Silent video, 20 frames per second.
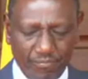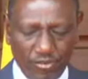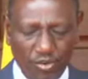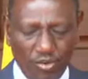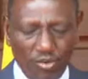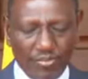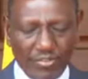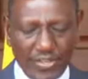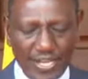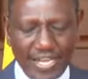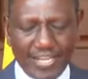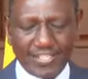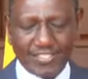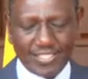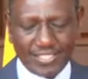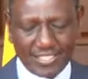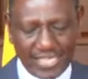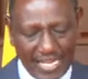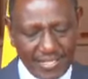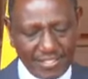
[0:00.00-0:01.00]
on the
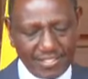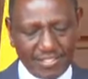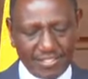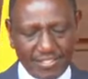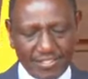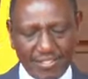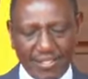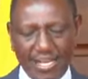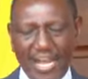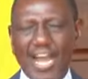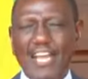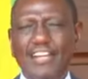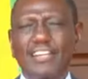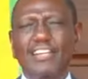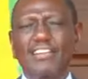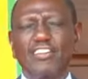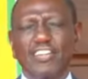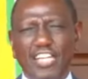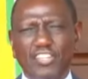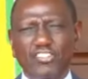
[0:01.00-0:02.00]
extent and
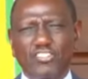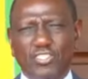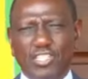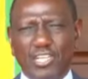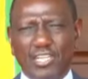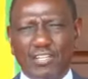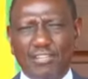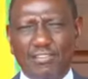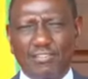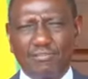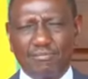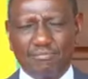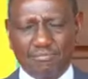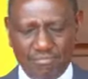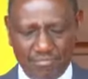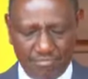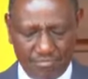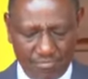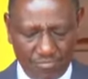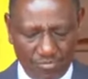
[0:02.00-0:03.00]
nature
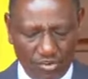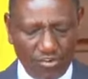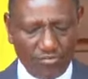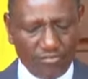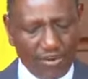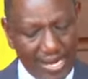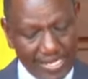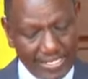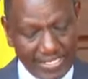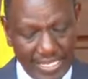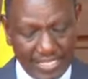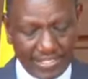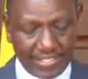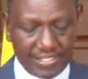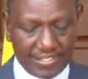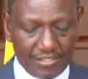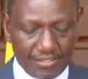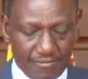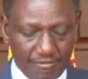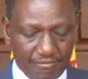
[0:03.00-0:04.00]
over our
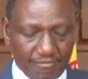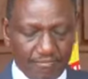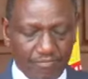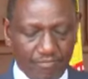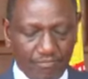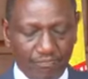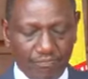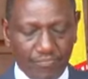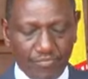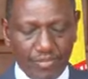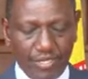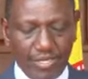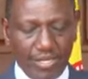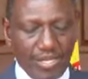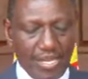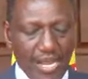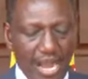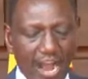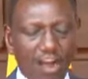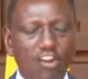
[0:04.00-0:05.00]
debt,
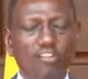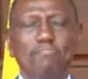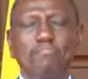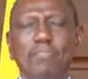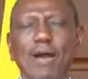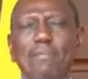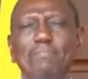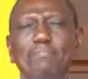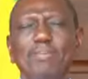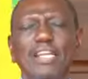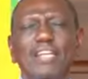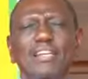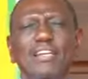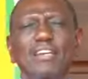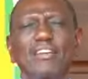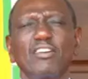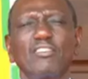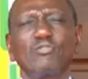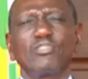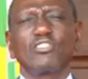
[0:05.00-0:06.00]
how public
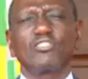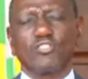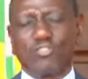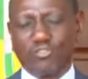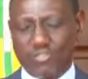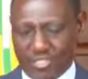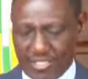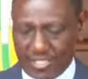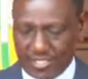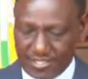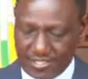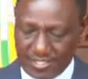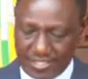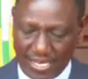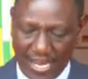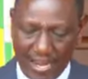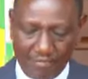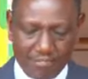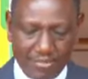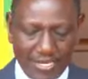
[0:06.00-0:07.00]
resources
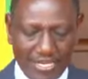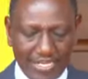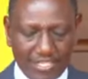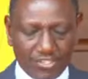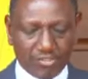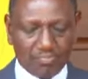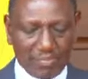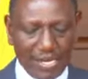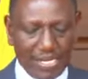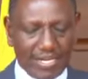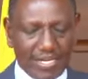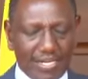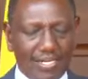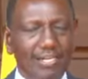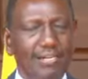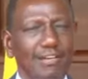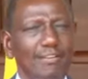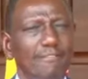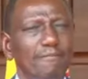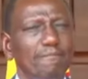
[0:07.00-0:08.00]
have been expended,
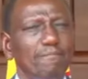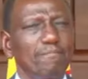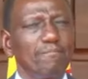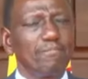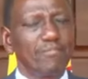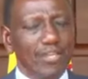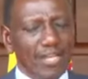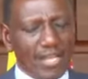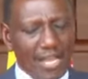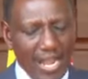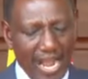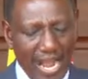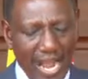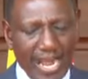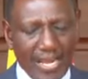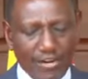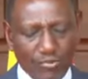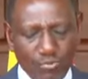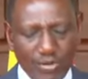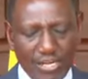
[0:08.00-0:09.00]

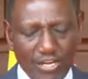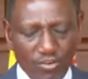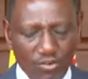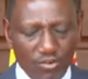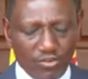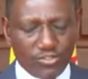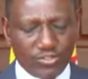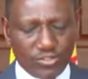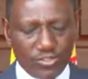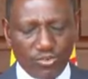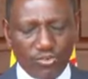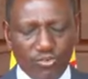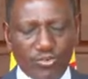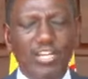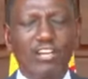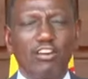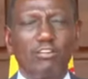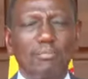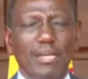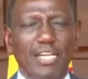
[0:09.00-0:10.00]
and will also
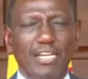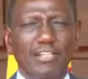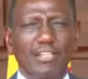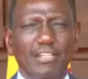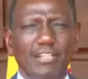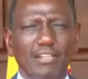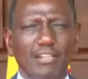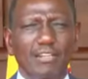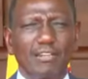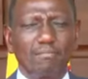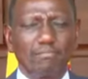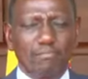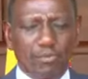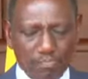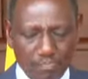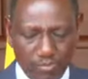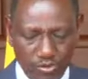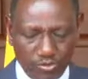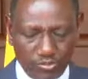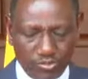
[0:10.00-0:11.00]
recommend
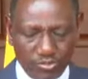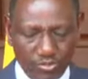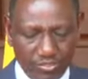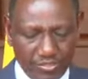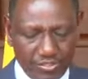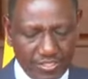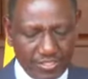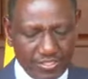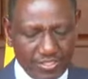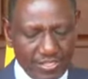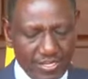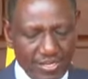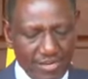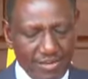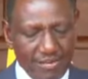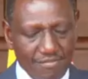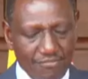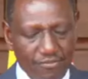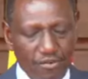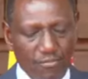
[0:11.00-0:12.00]
proposals
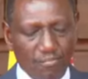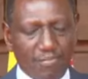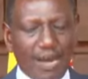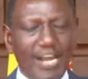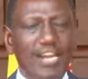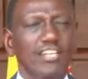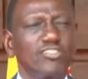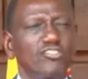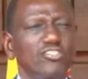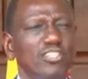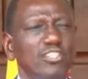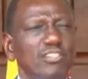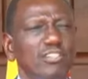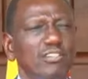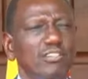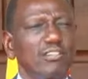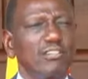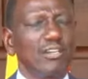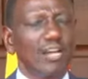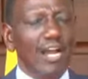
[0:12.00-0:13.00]
for managing
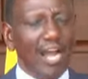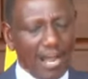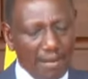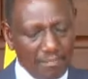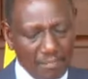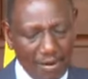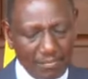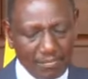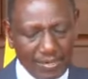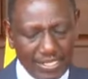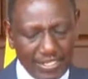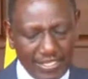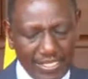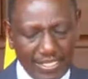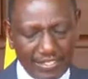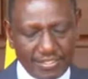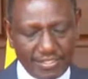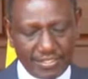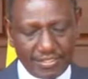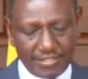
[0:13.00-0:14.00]
our public
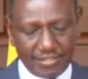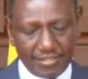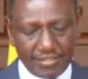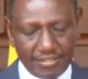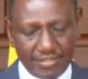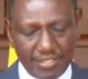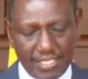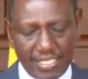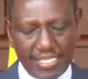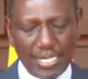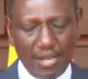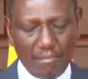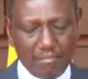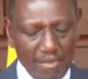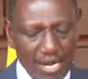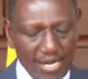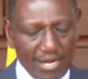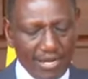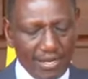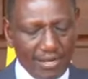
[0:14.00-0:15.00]
debt in a
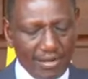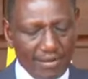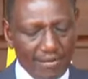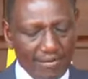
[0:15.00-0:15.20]
manner